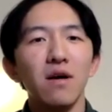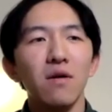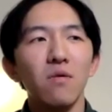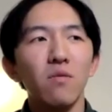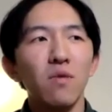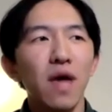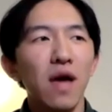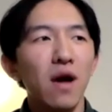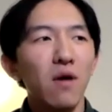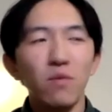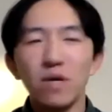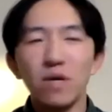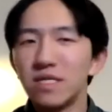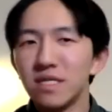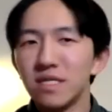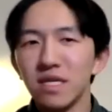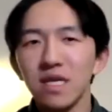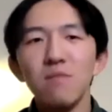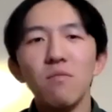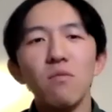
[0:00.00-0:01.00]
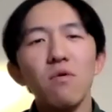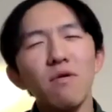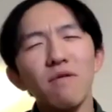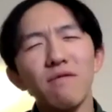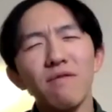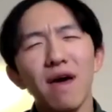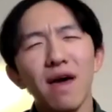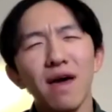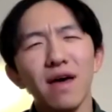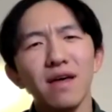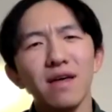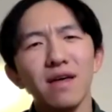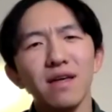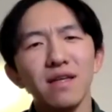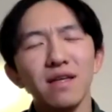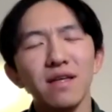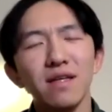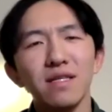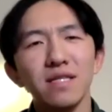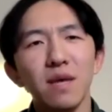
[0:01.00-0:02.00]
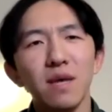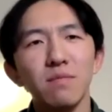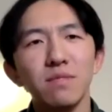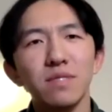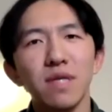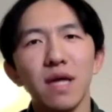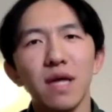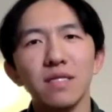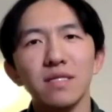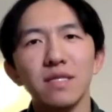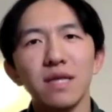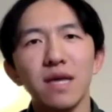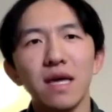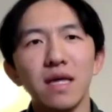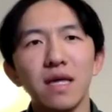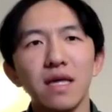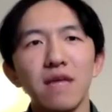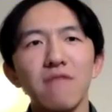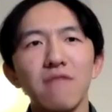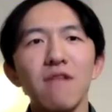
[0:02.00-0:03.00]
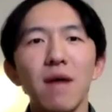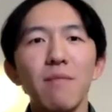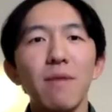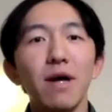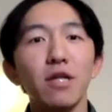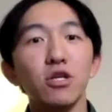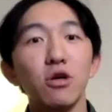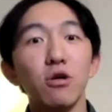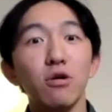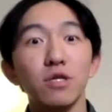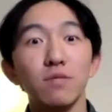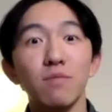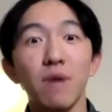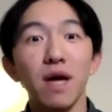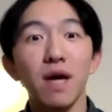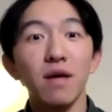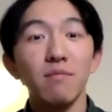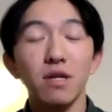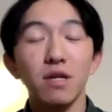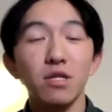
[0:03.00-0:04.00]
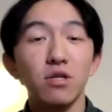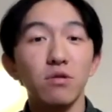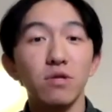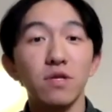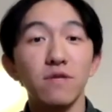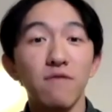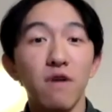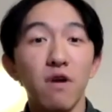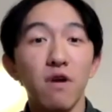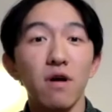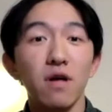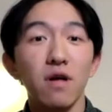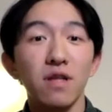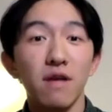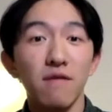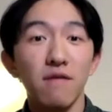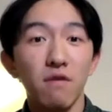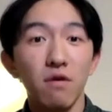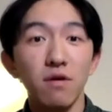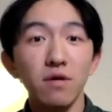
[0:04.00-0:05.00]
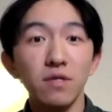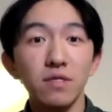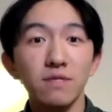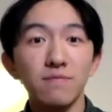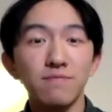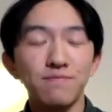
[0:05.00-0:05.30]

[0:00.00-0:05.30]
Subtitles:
we see more of that in some sense. Like, even at my church, my church is very diverse.